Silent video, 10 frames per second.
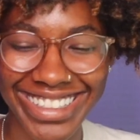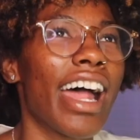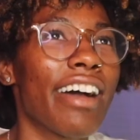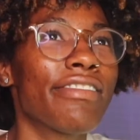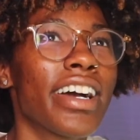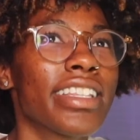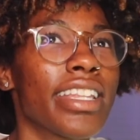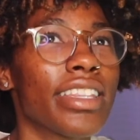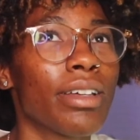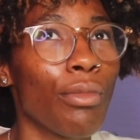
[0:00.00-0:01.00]
I find
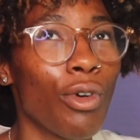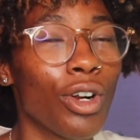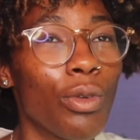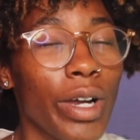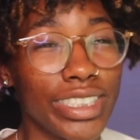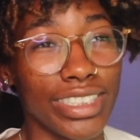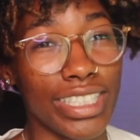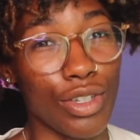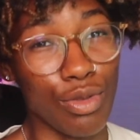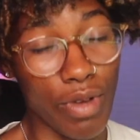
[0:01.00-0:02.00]
that the more questions
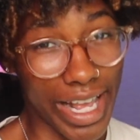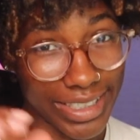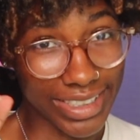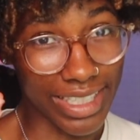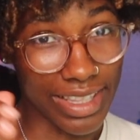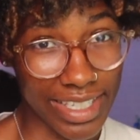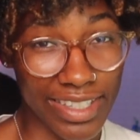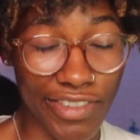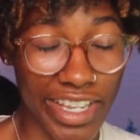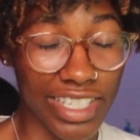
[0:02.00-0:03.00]
that you ask in this
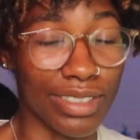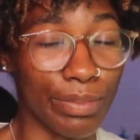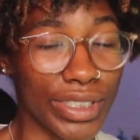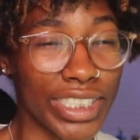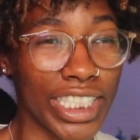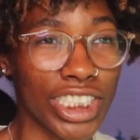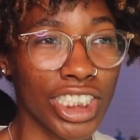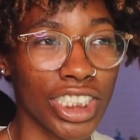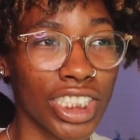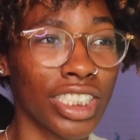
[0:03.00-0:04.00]
phase in
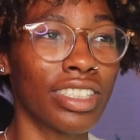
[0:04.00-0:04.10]
particular,